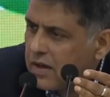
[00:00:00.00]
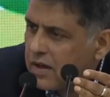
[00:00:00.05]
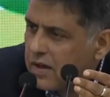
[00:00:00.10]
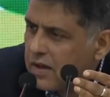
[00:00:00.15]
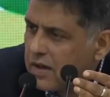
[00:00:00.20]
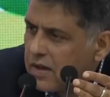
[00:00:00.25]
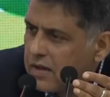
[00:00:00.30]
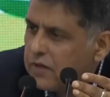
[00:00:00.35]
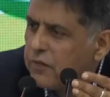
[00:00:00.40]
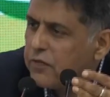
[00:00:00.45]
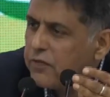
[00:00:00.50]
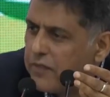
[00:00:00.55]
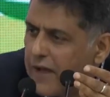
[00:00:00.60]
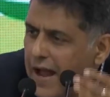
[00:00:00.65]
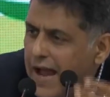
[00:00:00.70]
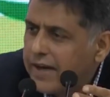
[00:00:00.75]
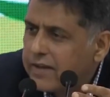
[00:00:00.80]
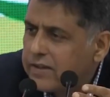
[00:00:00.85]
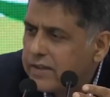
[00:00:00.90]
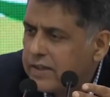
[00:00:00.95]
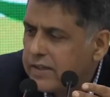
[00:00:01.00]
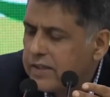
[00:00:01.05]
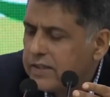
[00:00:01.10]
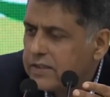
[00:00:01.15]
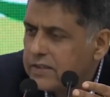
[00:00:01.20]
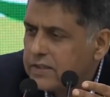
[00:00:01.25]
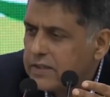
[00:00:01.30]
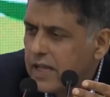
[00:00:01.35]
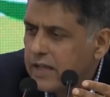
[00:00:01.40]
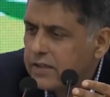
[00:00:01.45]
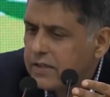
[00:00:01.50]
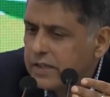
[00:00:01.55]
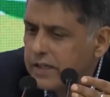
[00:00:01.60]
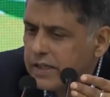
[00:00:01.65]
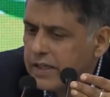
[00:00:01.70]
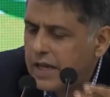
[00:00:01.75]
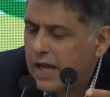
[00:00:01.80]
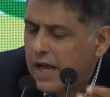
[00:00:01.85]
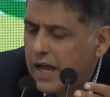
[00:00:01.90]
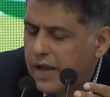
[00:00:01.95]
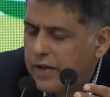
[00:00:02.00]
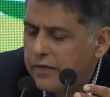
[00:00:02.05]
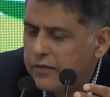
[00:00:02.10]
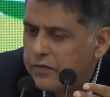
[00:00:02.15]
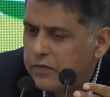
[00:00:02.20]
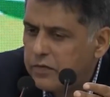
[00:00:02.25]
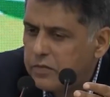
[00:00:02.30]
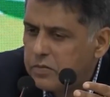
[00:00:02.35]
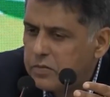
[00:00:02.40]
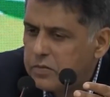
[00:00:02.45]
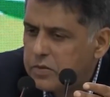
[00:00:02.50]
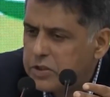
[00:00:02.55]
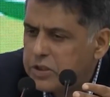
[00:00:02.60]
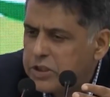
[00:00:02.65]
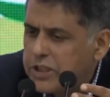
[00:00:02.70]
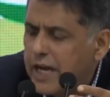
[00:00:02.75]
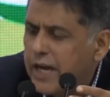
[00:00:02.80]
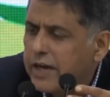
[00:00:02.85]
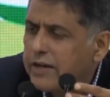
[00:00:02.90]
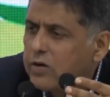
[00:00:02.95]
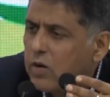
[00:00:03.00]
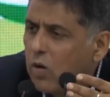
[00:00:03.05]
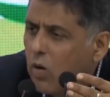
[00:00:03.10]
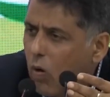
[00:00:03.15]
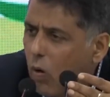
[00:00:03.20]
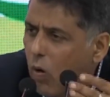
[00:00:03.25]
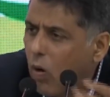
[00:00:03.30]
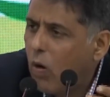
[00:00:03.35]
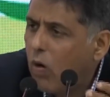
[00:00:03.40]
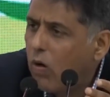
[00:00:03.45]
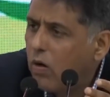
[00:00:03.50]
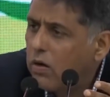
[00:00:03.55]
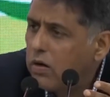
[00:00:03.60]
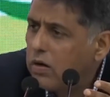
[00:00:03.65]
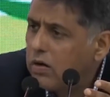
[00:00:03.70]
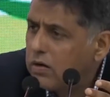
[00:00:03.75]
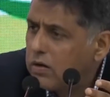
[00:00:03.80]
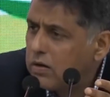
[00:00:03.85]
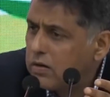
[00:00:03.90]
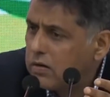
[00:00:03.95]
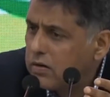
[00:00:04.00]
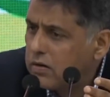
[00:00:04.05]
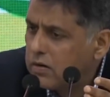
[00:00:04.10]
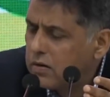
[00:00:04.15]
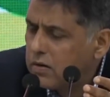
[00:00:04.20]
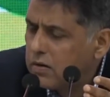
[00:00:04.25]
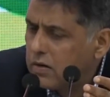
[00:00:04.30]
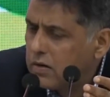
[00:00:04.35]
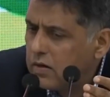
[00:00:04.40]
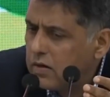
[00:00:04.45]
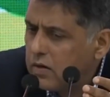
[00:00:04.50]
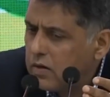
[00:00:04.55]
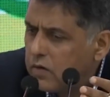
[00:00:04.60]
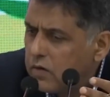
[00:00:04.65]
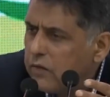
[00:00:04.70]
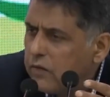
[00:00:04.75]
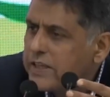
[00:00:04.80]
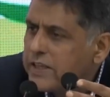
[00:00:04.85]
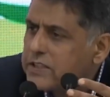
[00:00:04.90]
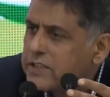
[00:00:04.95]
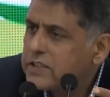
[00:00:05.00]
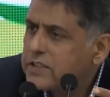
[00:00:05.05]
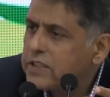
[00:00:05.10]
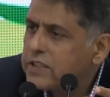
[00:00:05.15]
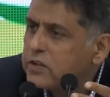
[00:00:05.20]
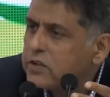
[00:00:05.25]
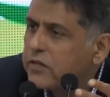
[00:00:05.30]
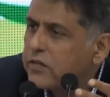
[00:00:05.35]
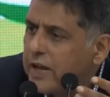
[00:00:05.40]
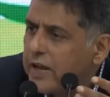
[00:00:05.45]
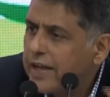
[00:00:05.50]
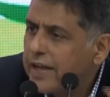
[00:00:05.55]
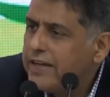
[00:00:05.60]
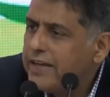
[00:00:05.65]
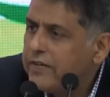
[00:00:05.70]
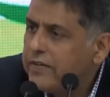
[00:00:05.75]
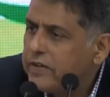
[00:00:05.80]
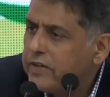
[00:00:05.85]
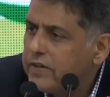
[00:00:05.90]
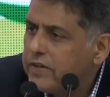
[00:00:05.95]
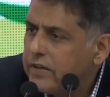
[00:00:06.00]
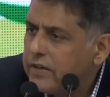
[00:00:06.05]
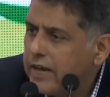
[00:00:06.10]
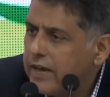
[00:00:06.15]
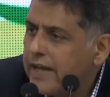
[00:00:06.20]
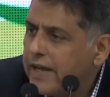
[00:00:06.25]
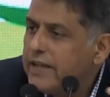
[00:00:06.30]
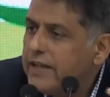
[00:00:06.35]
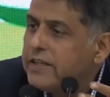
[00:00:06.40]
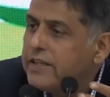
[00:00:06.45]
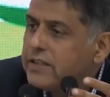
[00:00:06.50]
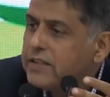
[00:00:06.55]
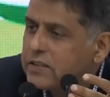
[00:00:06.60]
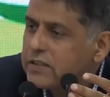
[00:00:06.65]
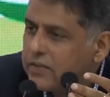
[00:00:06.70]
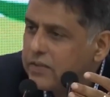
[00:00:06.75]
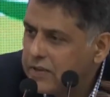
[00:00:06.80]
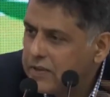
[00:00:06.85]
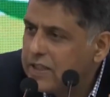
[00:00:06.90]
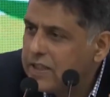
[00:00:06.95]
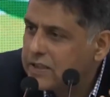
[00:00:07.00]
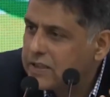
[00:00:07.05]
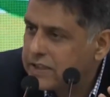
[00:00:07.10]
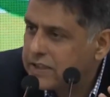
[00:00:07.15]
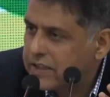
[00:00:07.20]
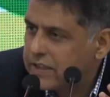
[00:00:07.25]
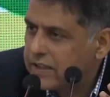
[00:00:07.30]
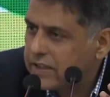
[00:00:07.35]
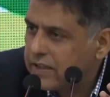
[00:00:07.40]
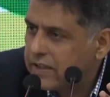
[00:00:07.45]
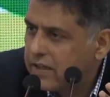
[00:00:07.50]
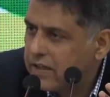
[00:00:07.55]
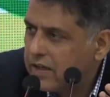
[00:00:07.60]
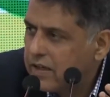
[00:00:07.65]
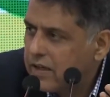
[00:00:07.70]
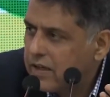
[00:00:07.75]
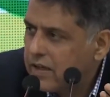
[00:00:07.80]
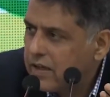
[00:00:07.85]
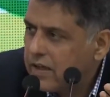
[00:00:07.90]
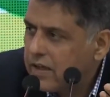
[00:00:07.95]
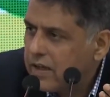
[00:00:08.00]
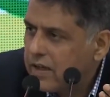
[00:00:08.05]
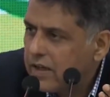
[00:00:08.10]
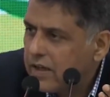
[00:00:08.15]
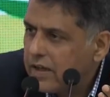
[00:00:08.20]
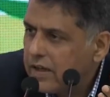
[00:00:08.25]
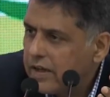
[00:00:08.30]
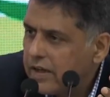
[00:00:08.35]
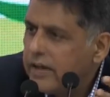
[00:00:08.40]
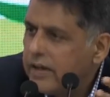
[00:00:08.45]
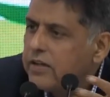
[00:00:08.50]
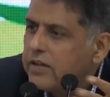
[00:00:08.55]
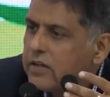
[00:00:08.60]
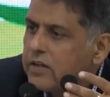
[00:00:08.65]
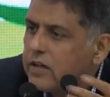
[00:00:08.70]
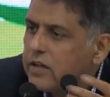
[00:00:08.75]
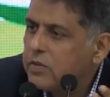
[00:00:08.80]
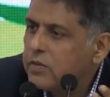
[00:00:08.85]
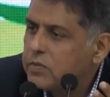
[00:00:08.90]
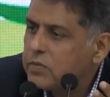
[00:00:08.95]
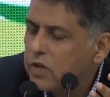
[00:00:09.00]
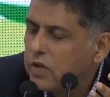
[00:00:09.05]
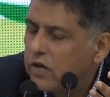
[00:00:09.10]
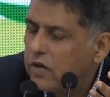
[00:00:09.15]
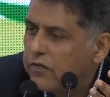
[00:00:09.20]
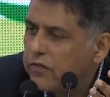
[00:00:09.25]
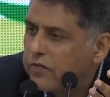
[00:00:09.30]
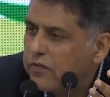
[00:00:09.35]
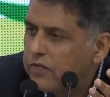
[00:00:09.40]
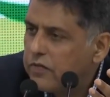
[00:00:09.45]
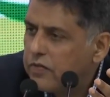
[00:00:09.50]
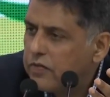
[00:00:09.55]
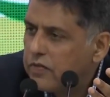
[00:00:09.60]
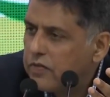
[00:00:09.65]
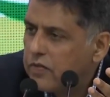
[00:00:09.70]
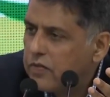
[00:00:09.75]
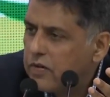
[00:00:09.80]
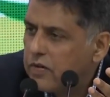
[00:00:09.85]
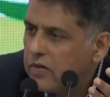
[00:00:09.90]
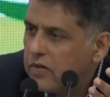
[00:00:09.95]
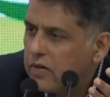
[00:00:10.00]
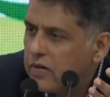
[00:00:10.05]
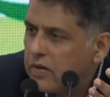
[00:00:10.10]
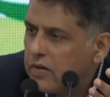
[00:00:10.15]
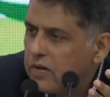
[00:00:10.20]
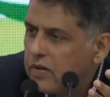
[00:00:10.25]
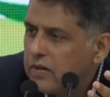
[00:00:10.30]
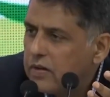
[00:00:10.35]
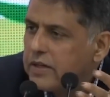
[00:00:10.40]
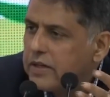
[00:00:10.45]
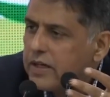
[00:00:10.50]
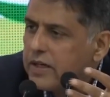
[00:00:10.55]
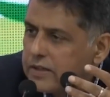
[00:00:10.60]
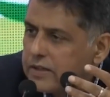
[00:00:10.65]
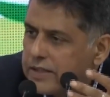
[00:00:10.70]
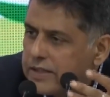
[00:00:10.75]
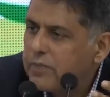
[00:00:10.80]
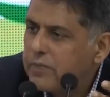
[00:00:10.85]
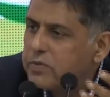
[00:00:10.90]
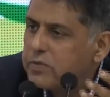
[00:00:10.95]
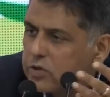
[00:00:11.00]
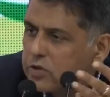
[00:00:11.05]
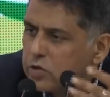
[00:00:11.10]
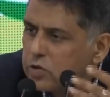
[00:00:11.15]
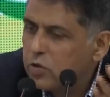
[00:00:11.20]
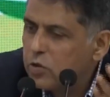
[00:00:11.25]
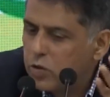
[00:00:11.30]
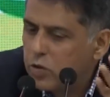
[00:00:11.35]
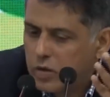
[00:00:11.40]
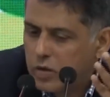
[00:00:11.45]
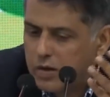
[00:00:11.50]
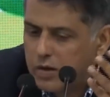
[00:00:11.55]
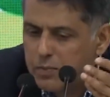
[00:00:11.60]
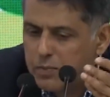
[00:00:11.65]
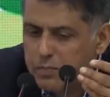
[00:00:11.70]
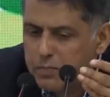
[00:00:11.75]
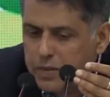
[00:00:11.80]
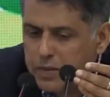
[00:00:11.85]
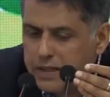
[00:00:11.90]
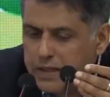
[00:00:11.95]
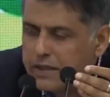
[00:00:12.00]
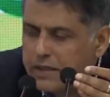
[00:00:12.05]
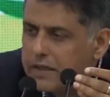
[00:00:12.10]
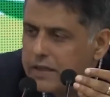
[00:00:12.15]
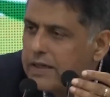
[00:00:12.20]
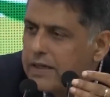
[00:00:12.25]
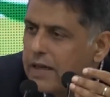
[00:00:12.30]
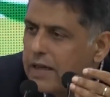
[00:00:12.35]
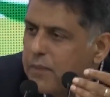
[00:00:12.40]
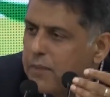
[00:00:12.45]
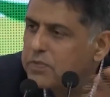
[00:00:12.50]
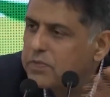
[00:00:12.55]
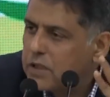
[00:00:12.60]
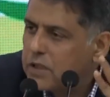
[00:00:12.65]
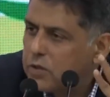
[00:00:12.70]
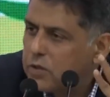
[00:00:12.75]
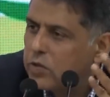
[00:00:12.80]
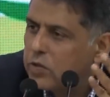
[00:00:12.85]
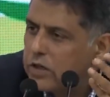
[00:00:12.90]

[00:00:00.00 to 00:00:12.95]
The fact is that they have shed all vestige of even any civility in terms of the attempt to completely and absolutely